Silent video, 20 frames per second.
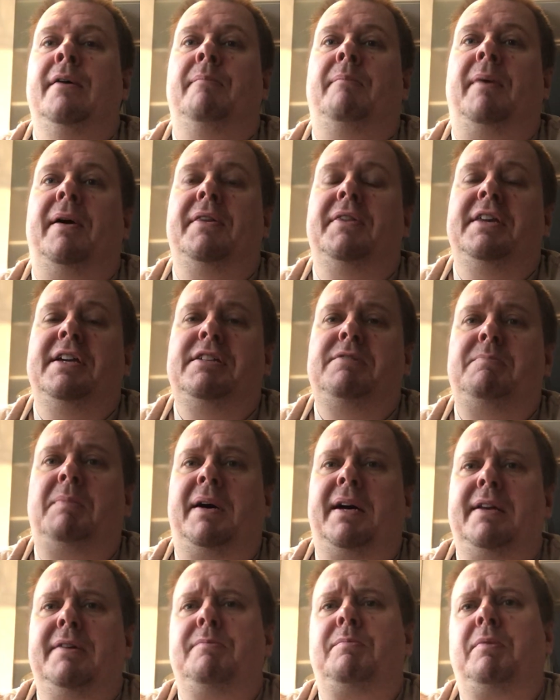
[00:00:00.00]
But this
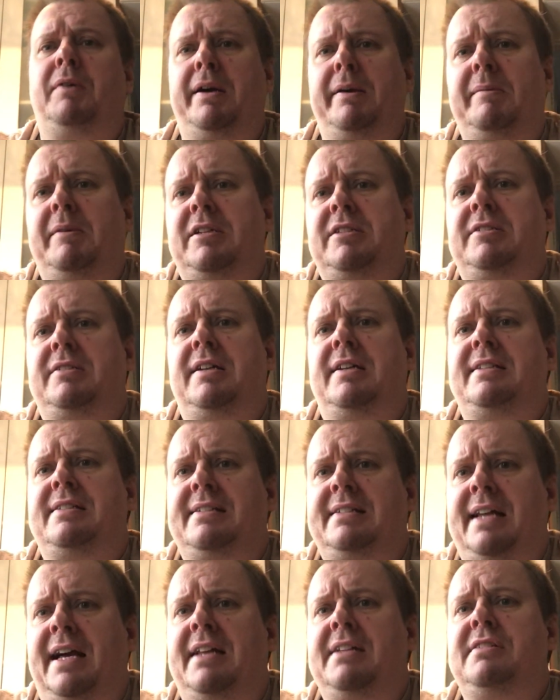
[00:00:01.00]
band pretty much
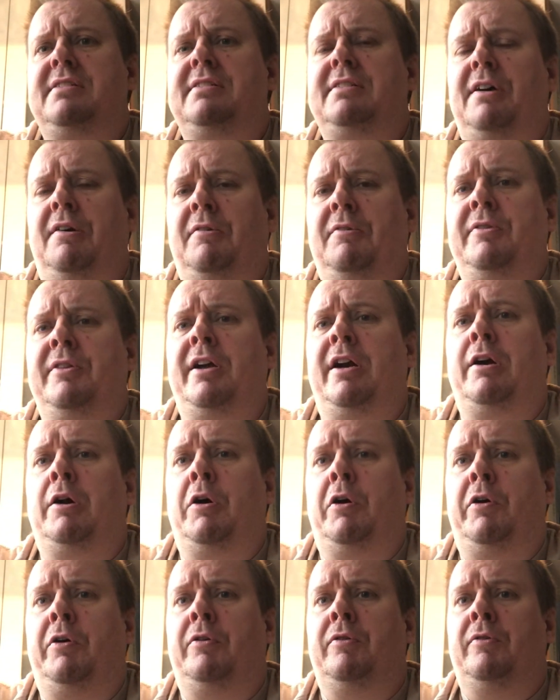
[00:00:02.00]
stands on their
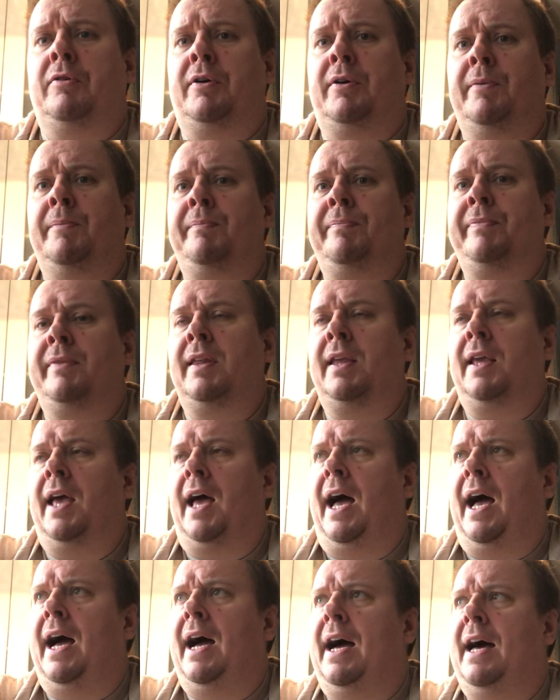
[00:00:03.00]
own.
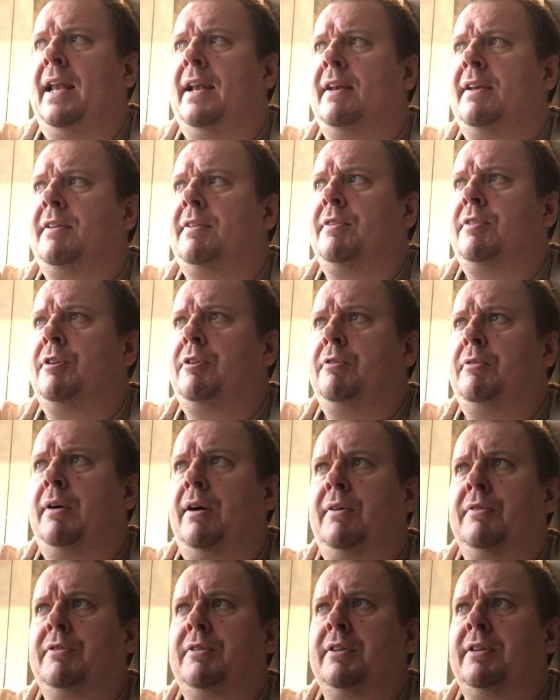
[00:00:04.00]
And
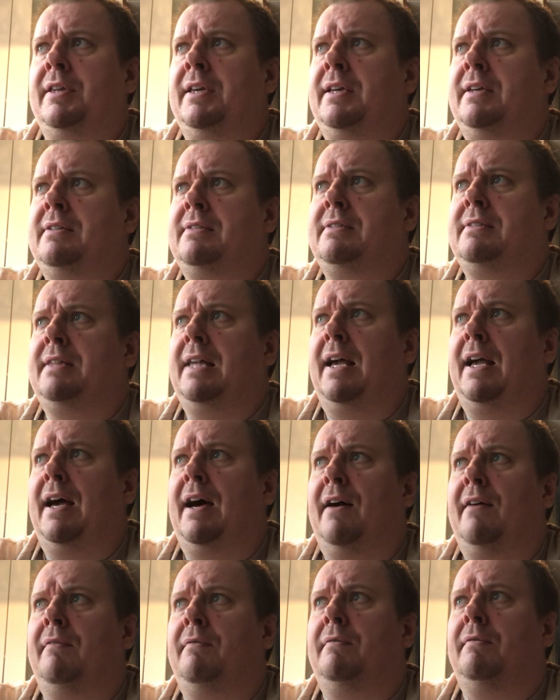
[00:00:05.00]
throughout the years, they
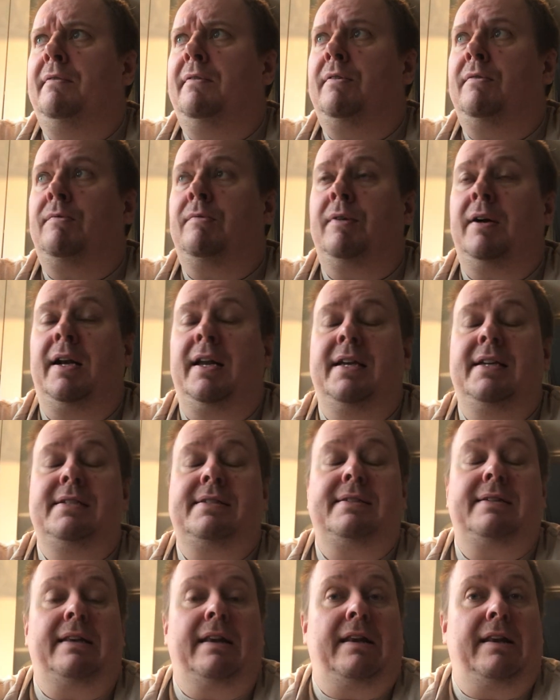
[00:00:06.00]
have
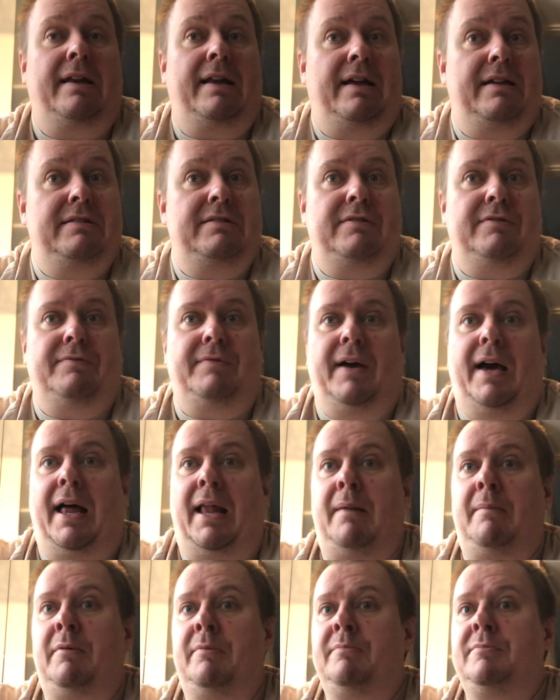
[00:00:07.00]
released lots of
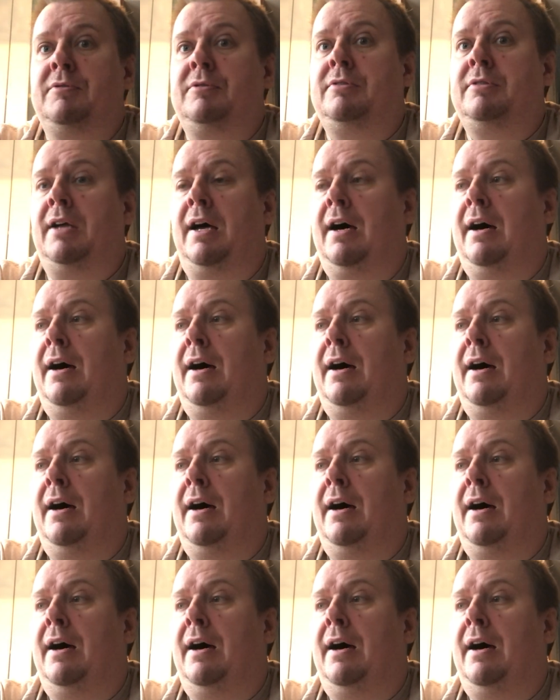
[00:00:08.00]
albums.